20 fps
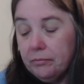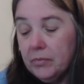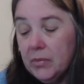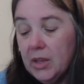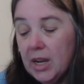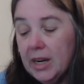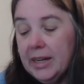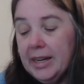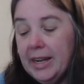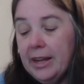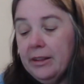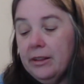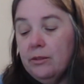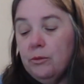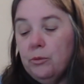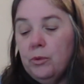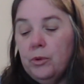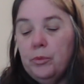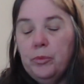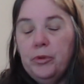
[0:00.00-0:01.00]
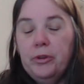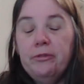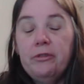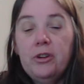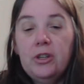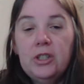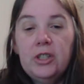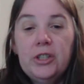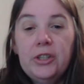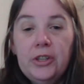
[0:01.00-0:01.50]
we'll move
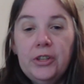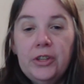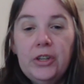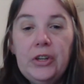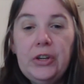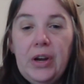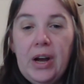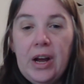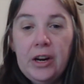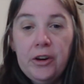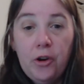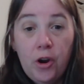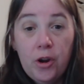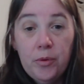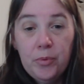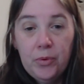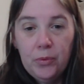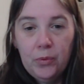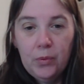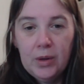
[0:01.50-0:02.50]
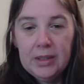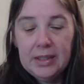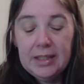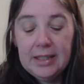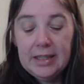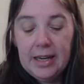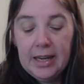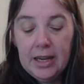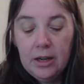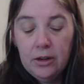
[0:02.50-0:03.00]
on to unopened
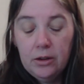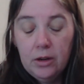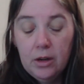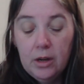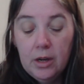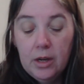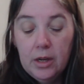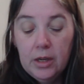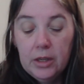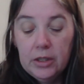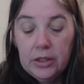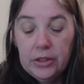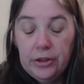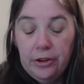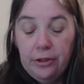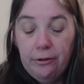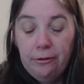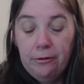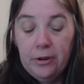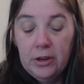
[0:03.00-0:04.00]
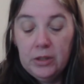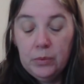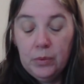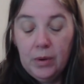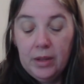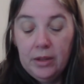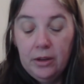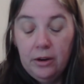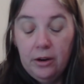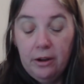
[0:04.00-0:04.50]
ones now. So the first
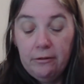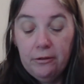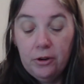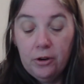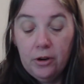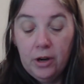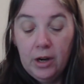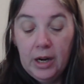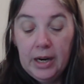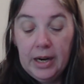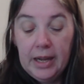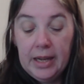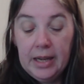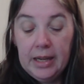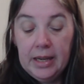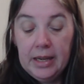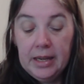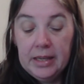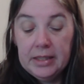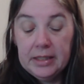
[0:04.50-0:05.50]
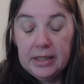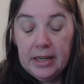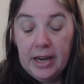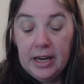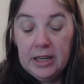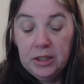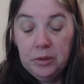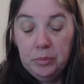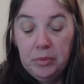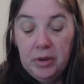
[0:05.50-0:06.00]
one that I've got is
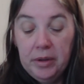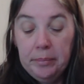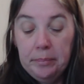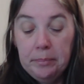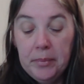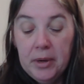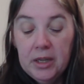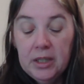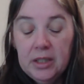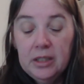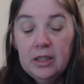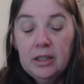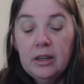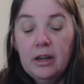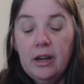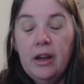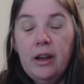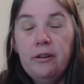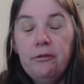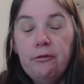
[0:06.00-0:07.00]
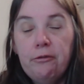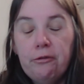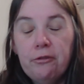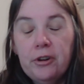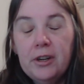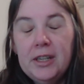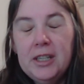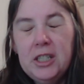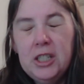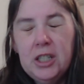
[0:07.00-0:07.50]
Cashmere Musk and
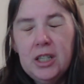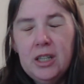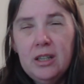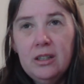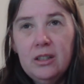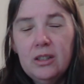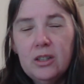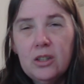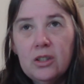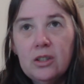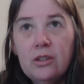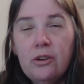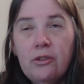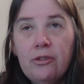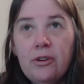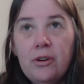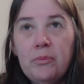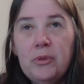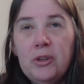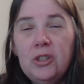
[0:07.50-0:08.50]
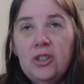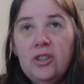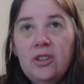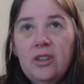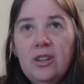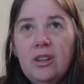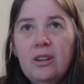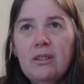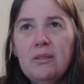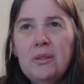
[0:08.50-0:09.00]
Freesia. So I'm
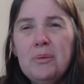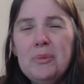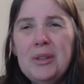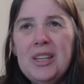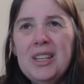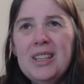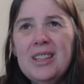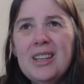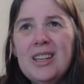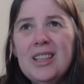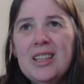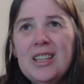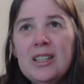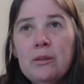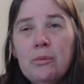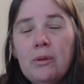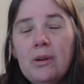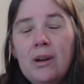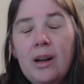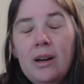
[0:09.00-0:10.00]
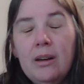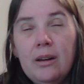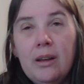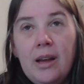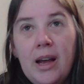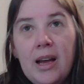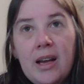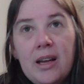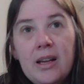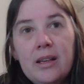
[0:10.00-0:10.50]
assuming that this one
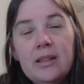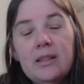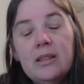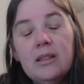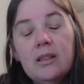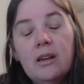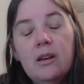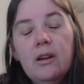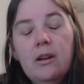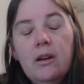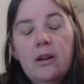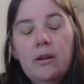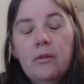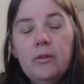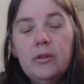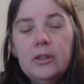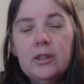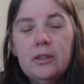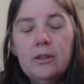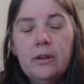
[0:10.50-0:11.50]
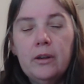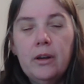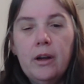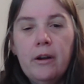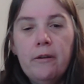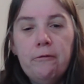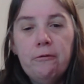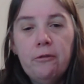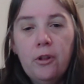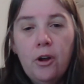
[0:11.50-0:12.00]
has
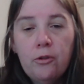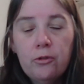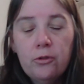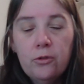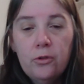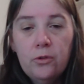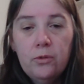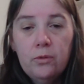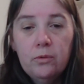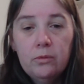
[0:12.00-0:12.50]
a floral